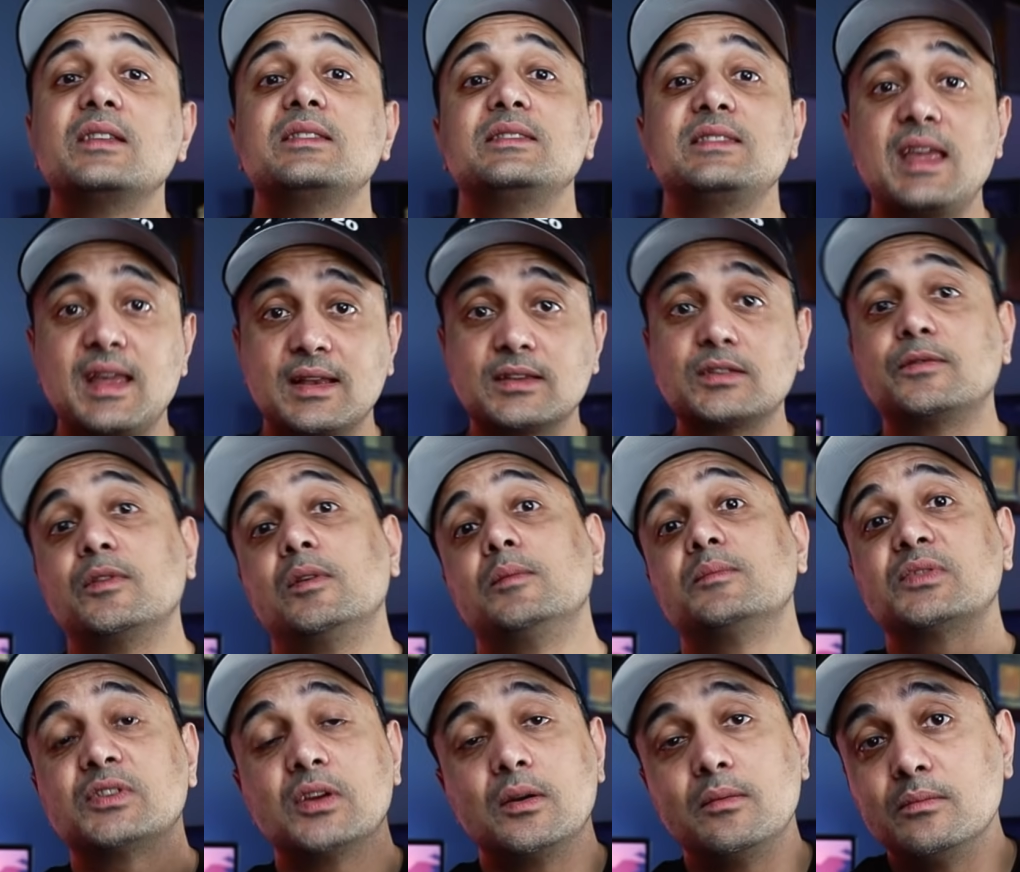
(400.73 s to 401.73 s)
it takes
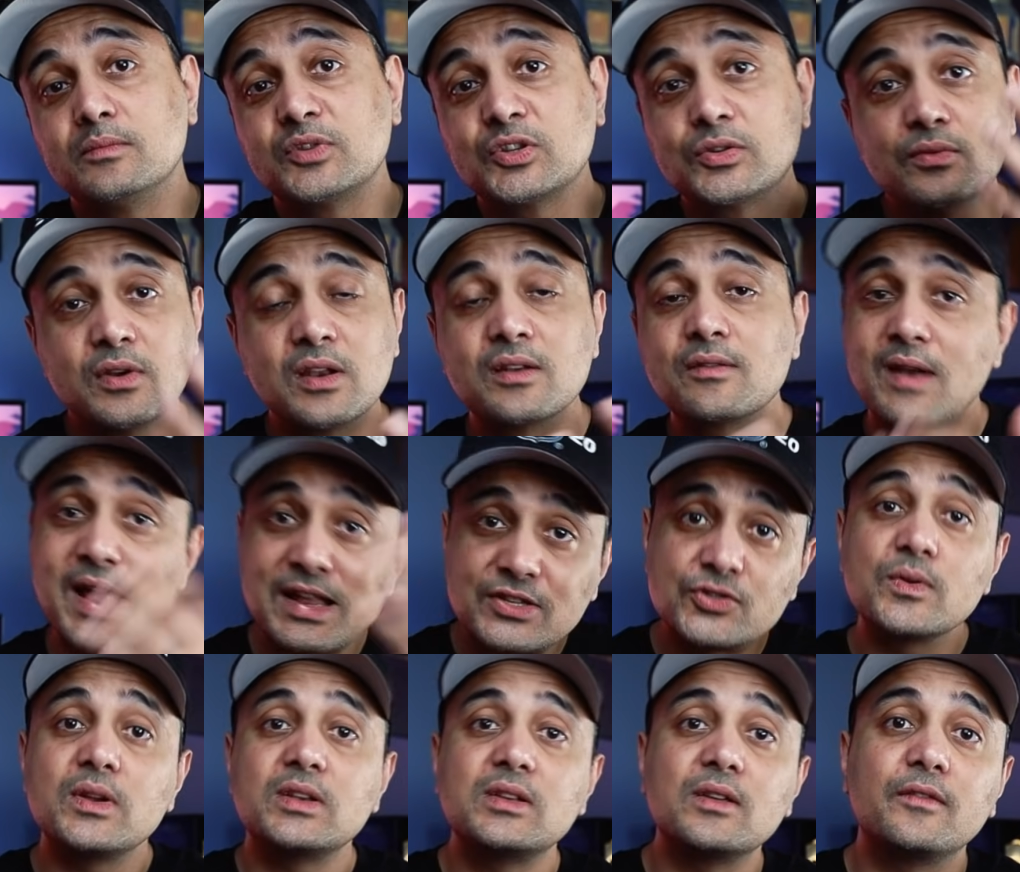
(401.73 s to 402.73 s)
from some student
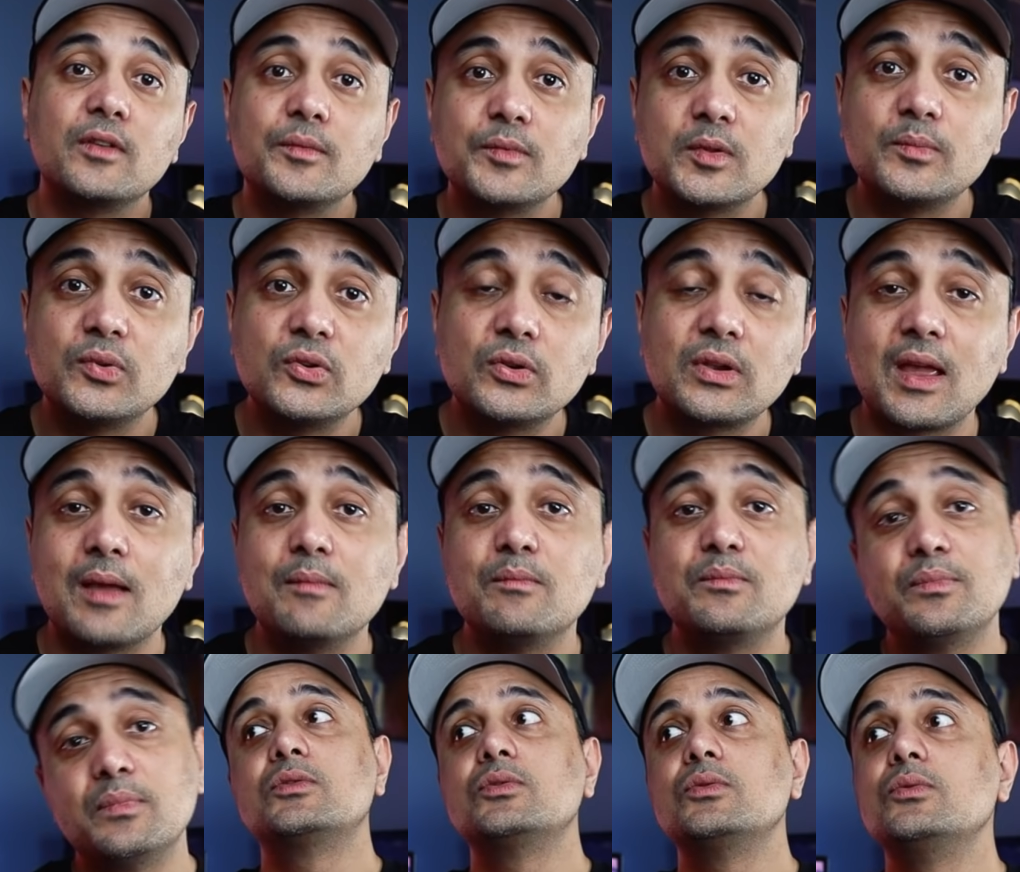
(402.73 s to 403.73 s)
graduating from the
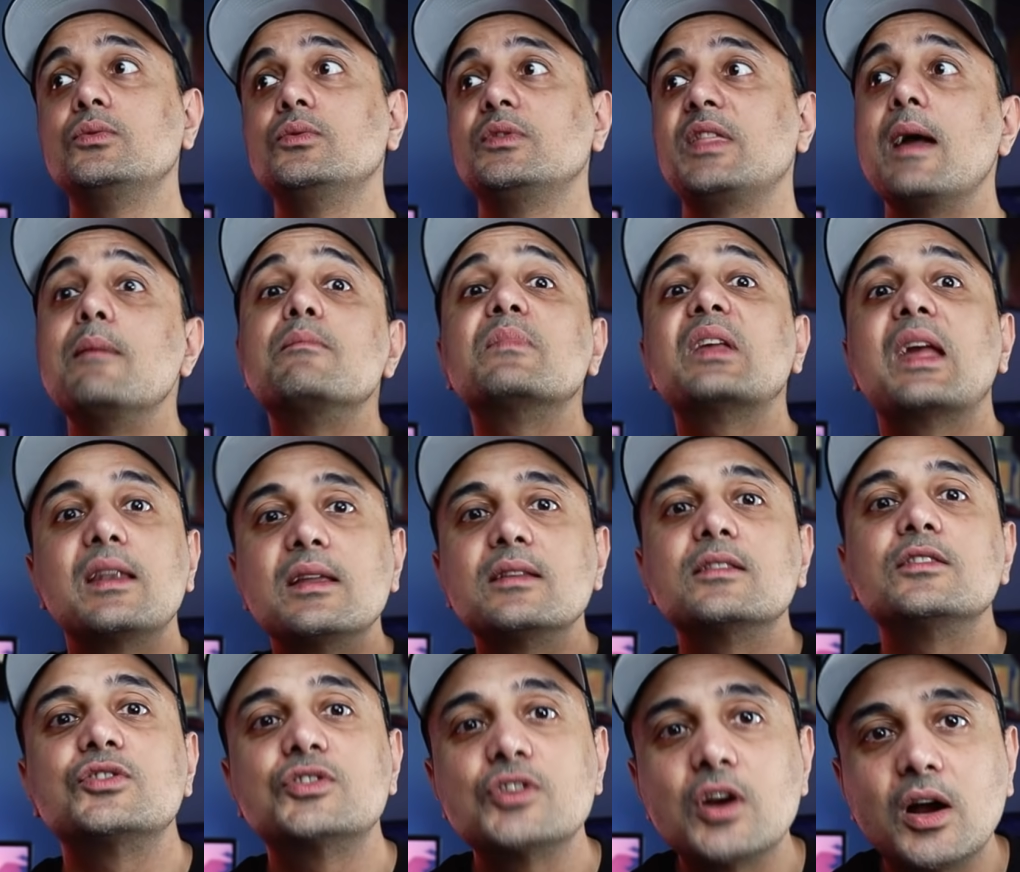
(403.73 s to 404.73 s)
bootcamp to them getting
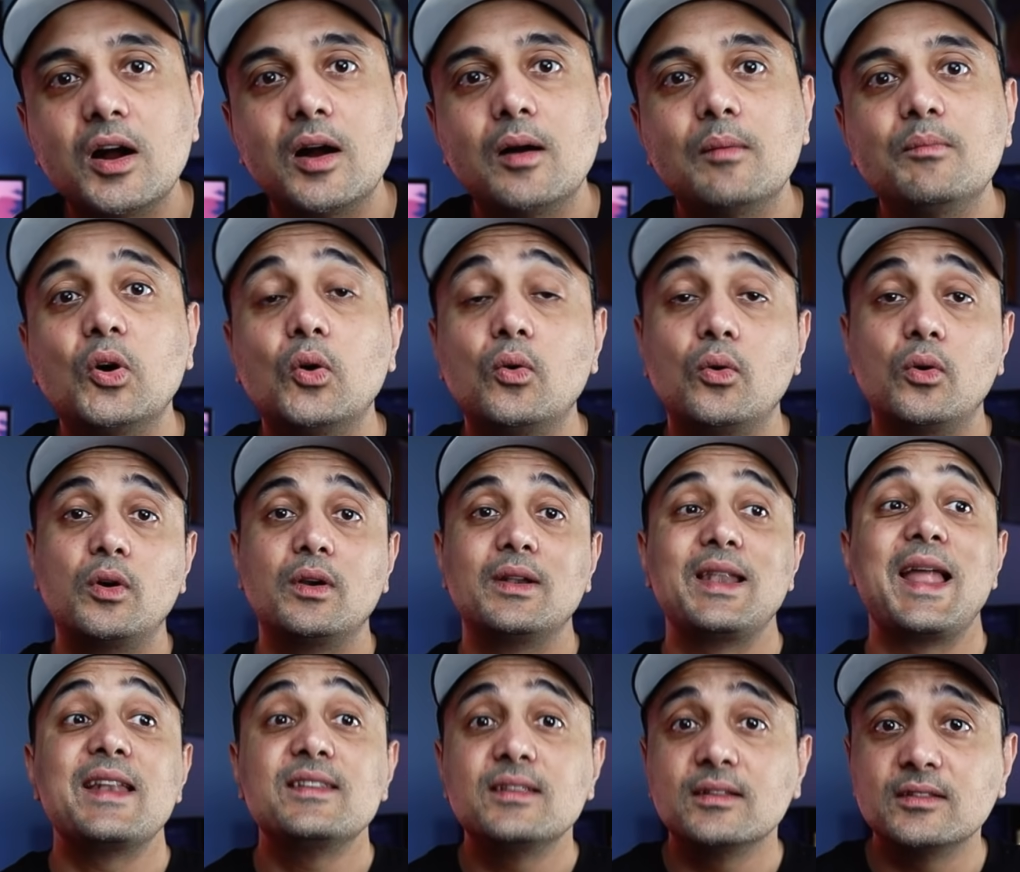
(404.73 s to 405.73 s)
the job or
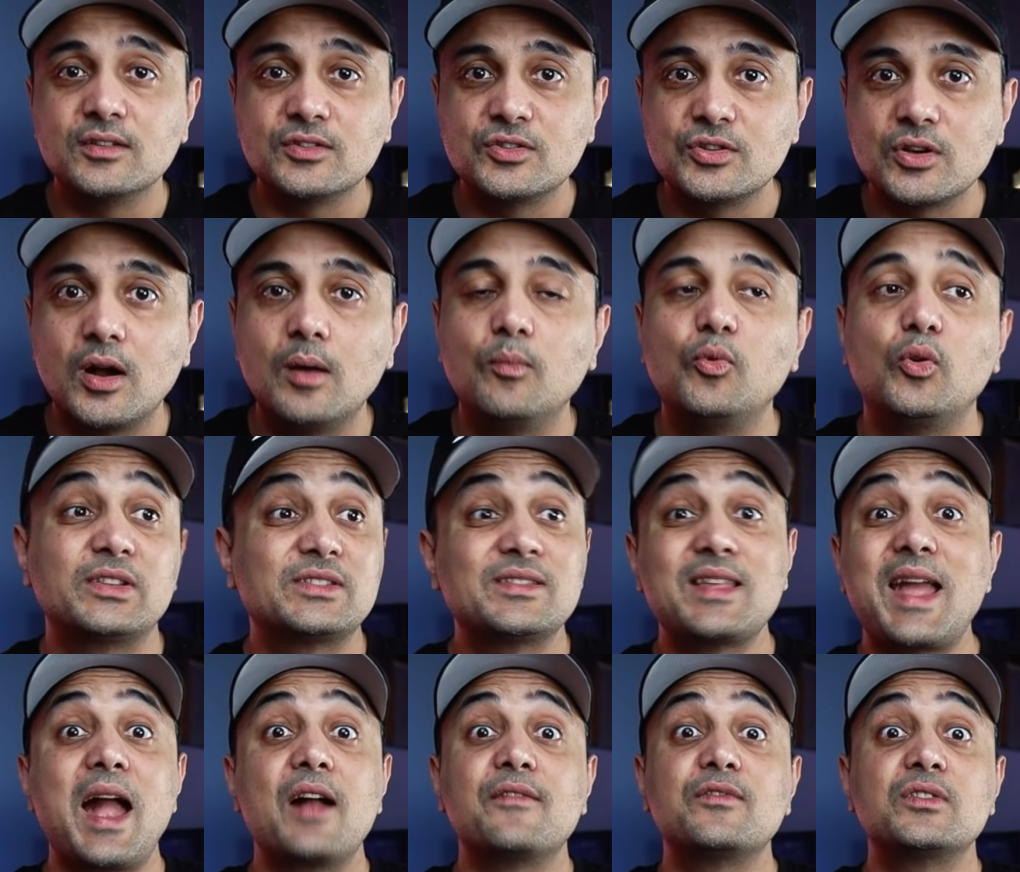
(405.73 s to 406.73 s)
landing the job? What's
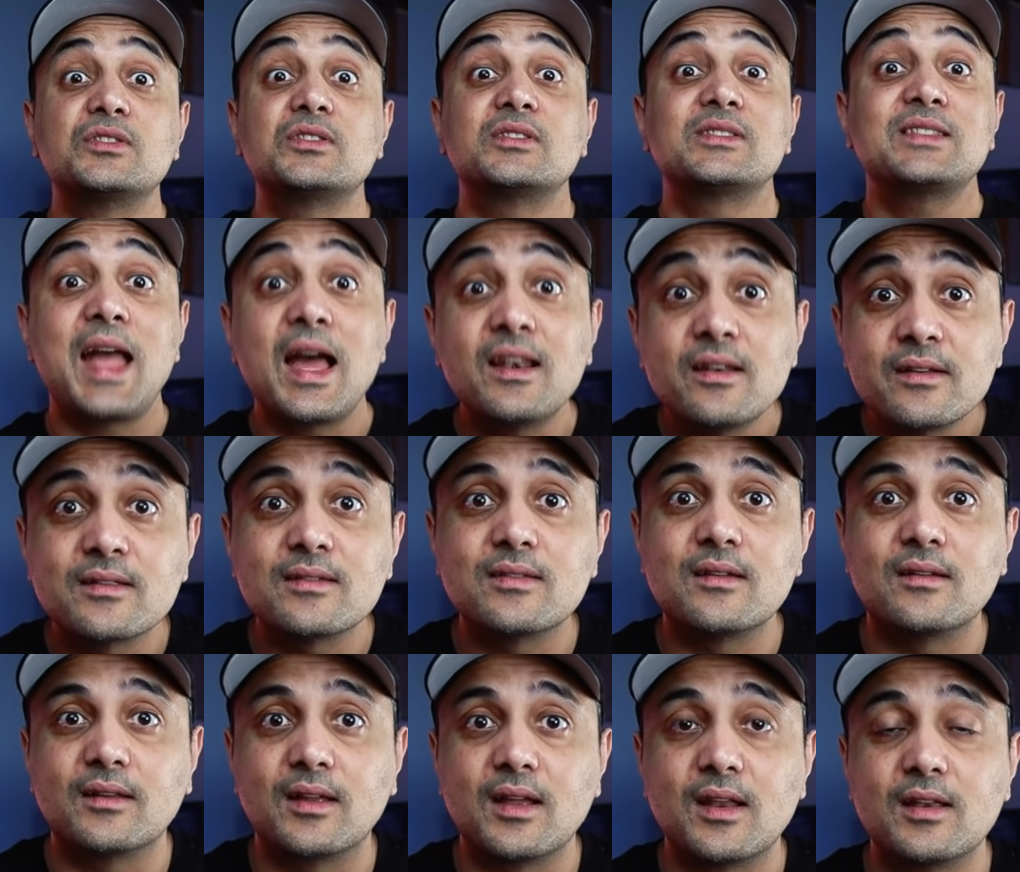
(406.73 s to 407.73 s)
the average salary
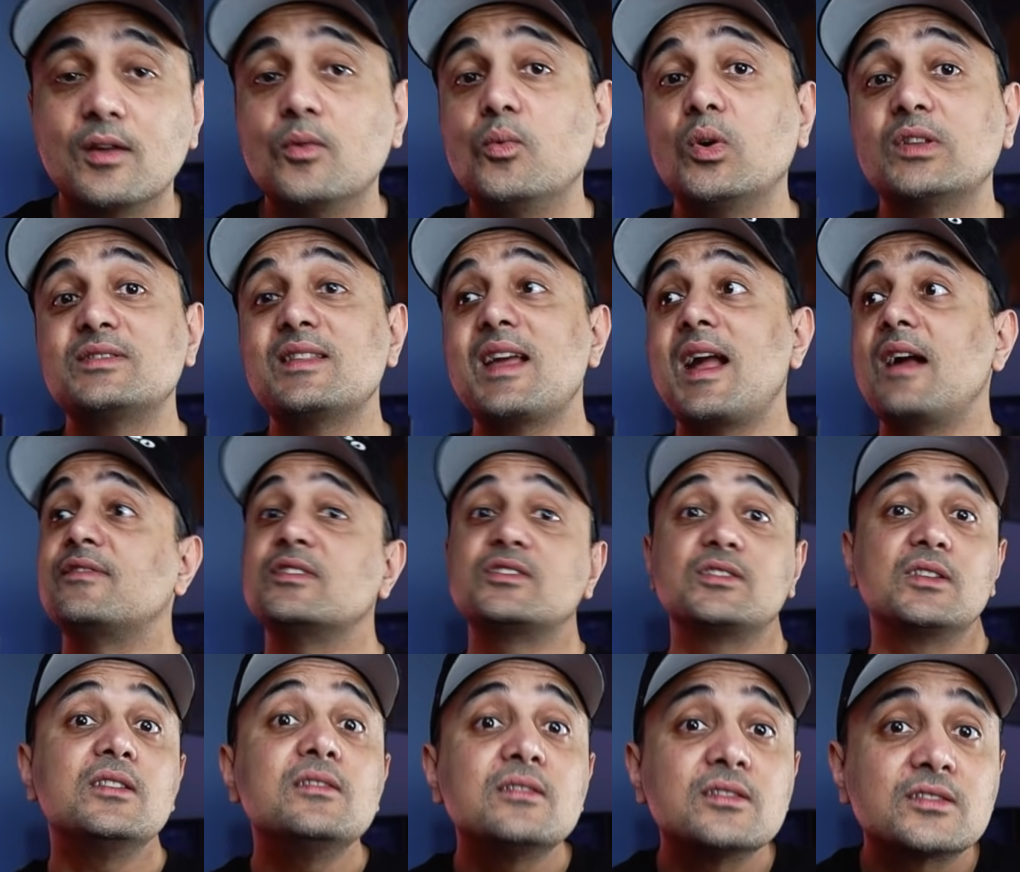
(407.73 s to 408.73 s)
they're getting? What's the
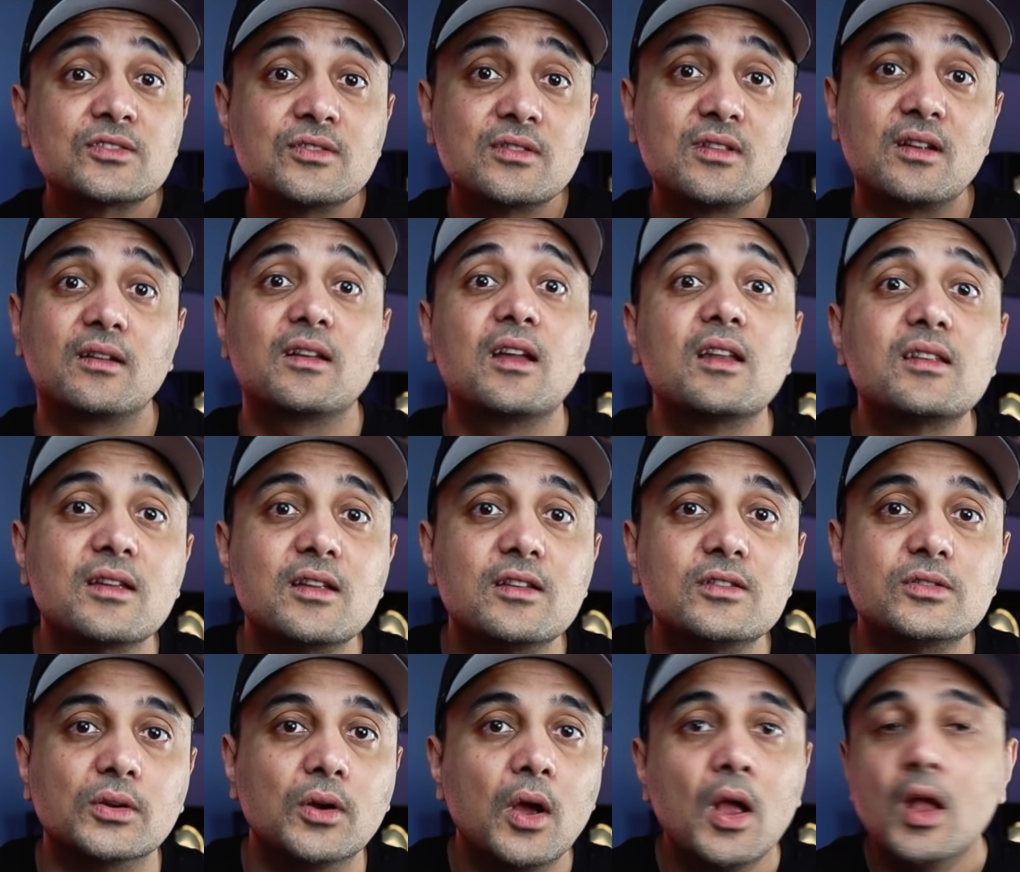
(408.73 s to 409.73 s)
average industry they're getting
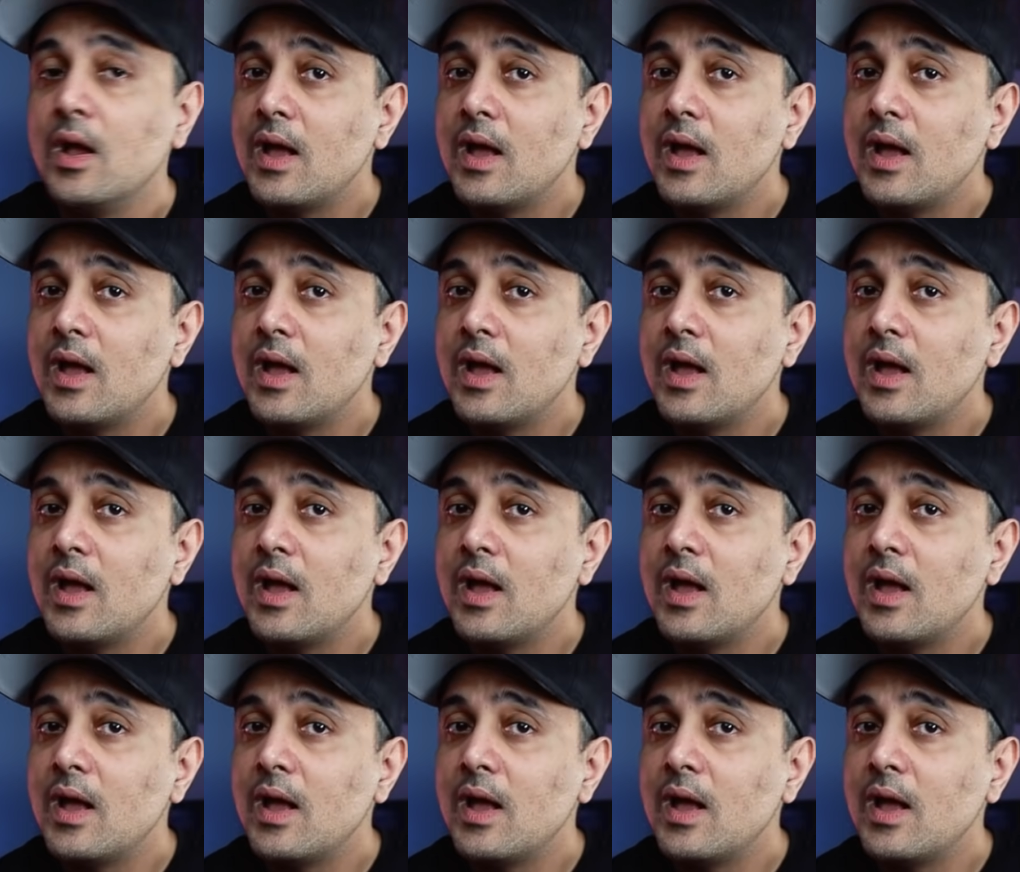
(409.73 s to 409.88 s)
into?